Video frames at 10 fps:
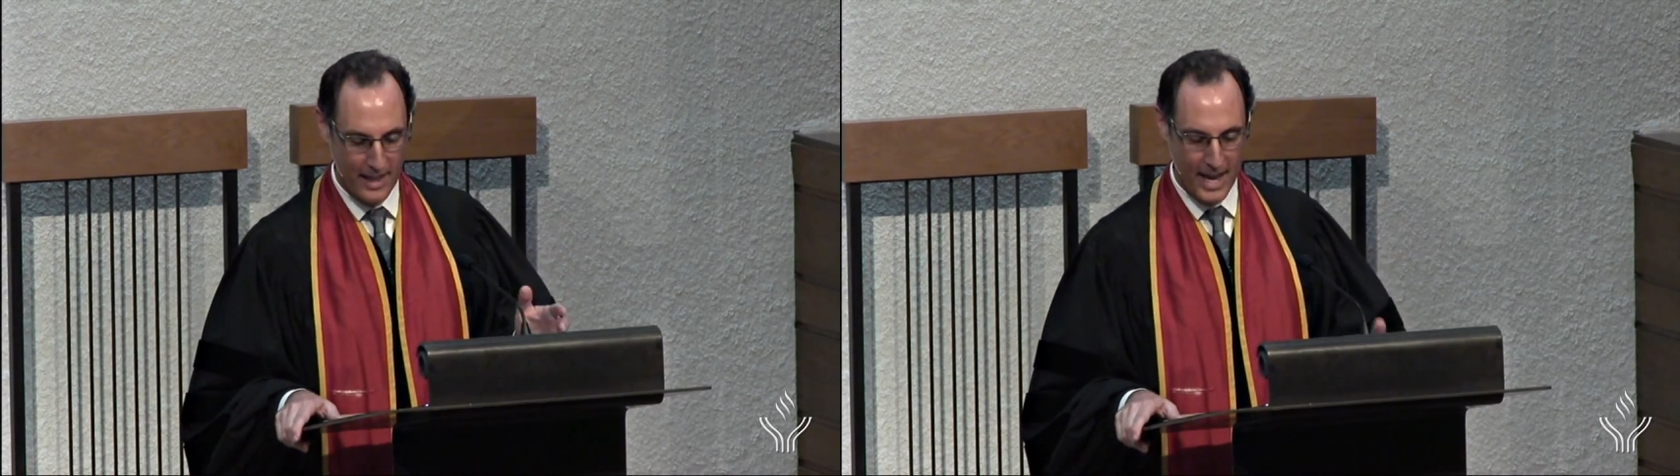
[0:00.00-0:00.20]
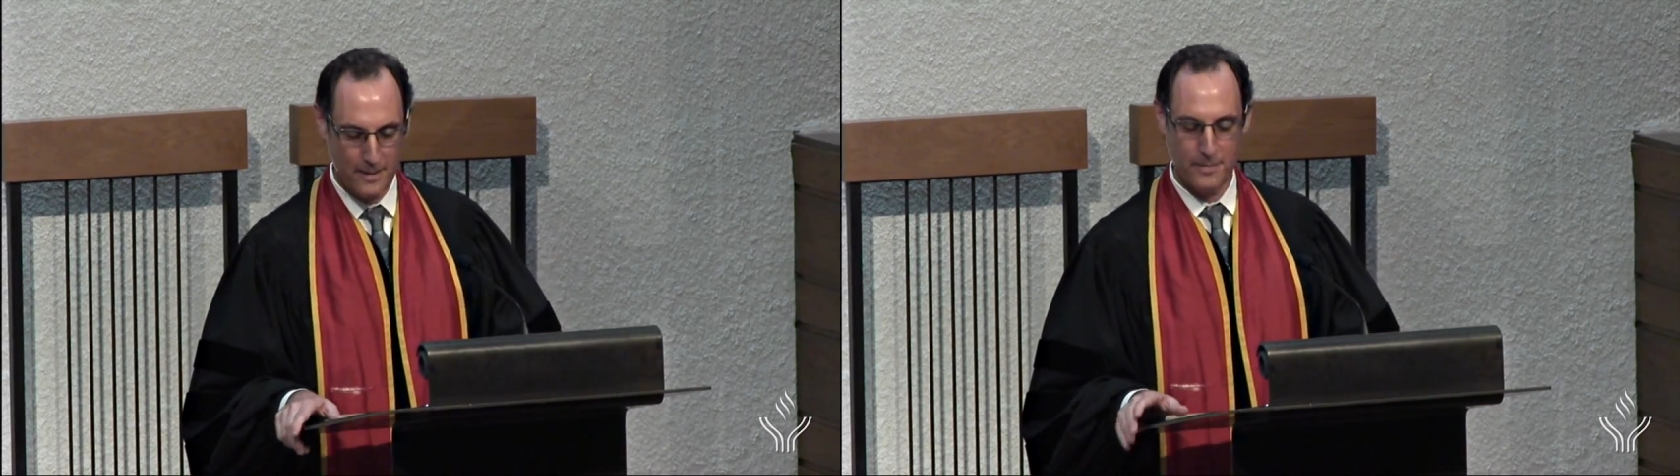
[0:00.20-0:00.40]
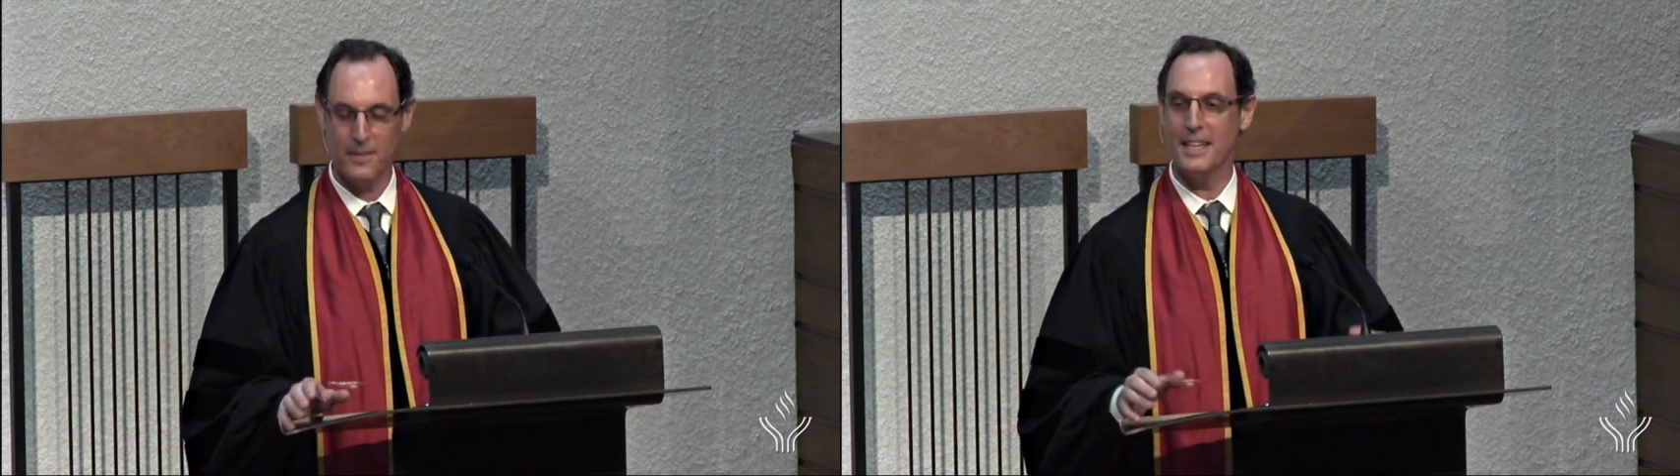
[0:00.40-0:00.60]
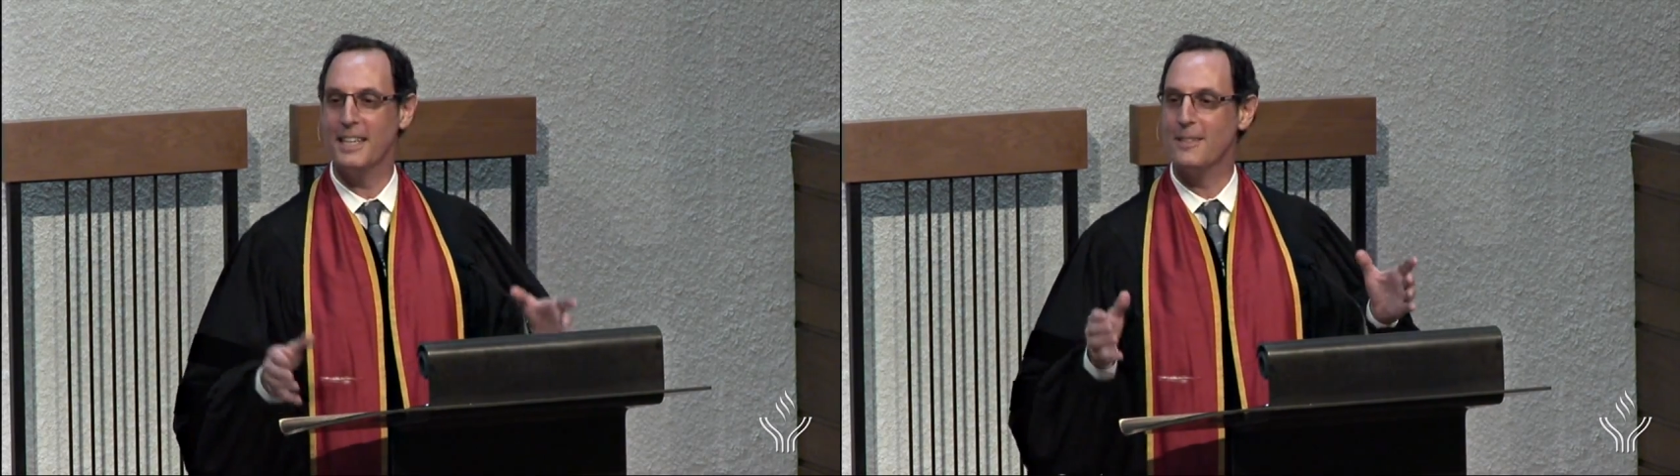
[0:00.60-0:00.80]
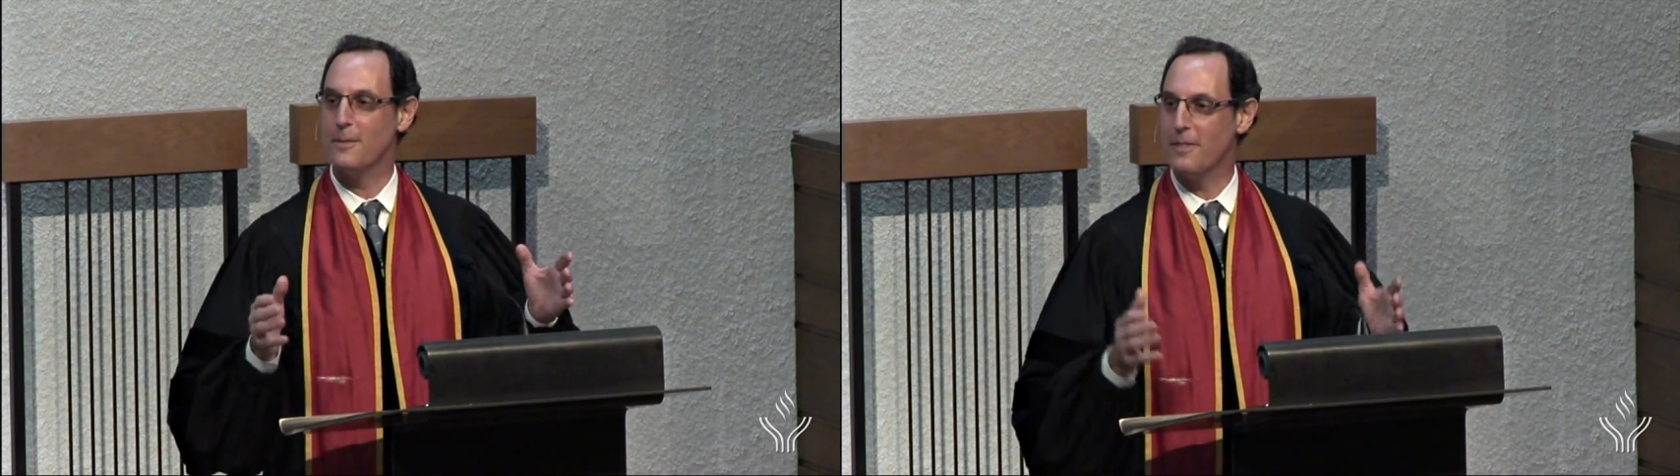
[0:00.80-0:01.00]
life
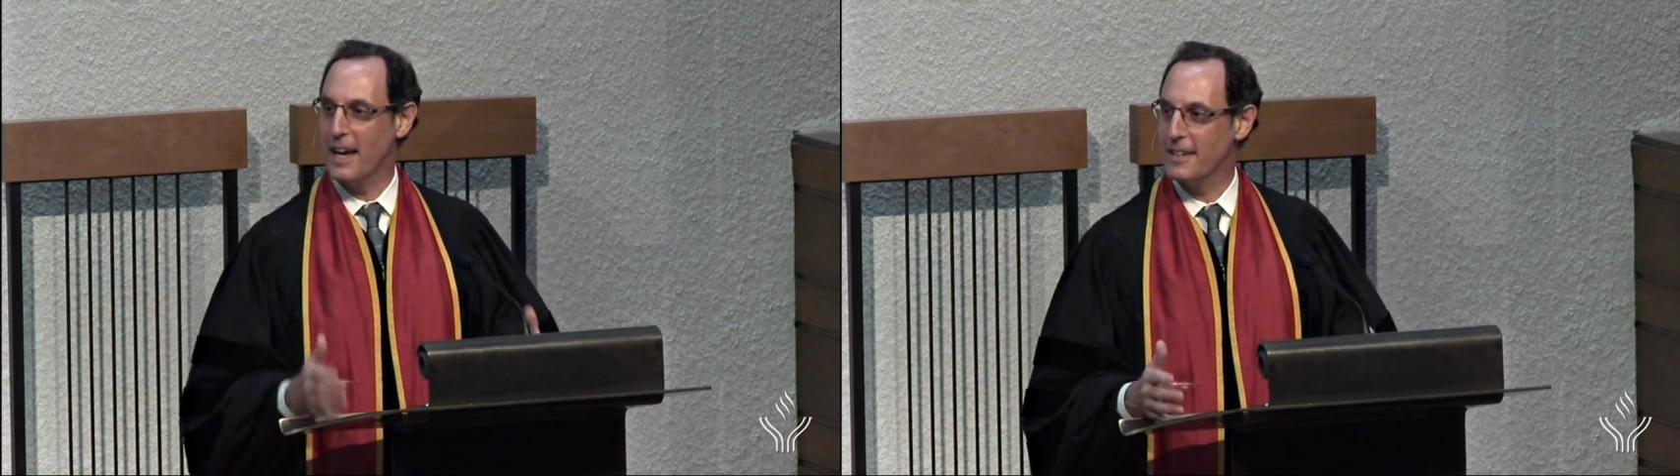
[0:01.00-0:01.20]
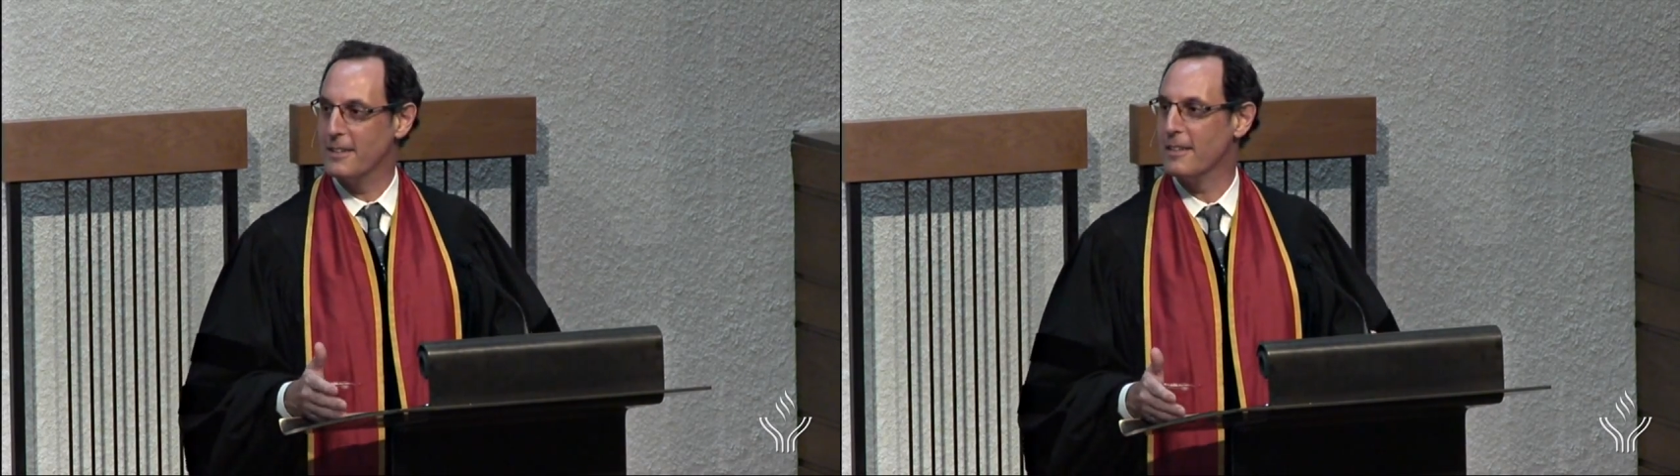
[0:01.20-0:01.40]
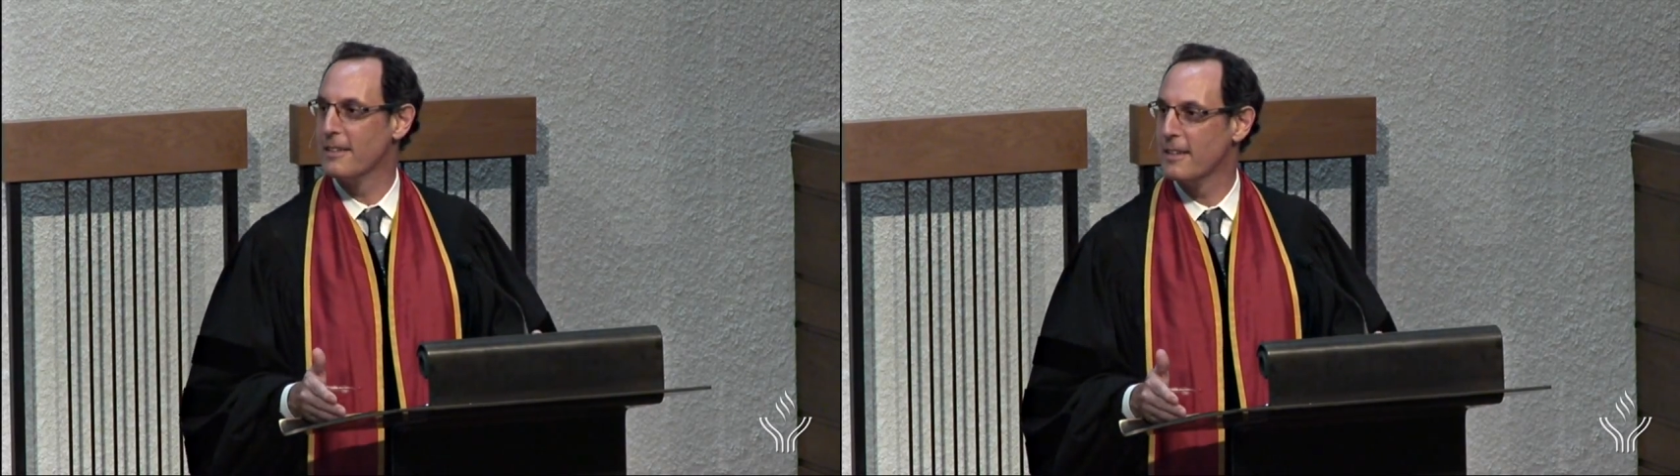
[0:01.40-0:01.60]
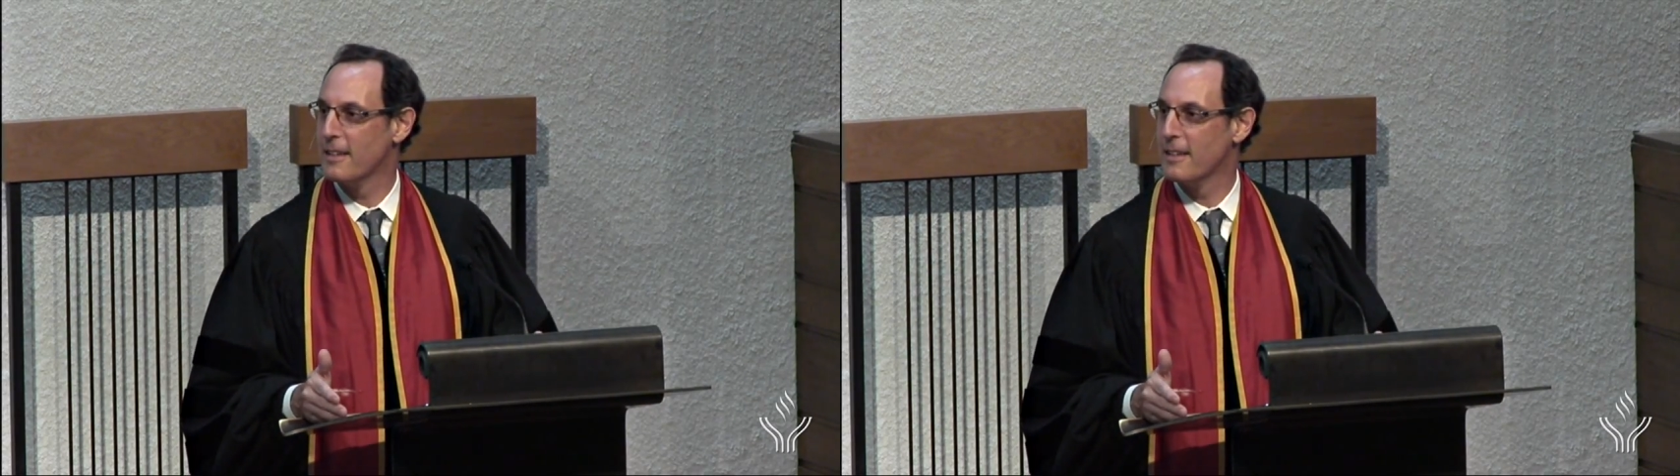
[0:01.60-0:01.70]
is vital,